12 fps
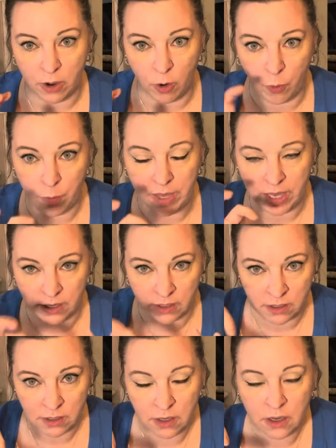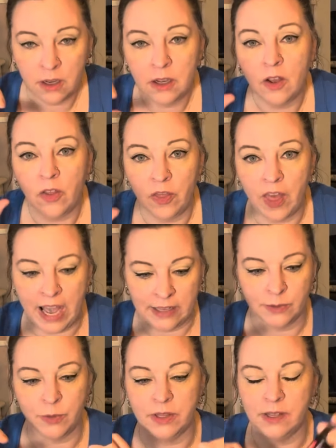open.
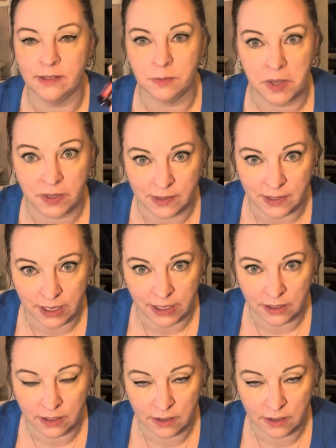That's what this smells like.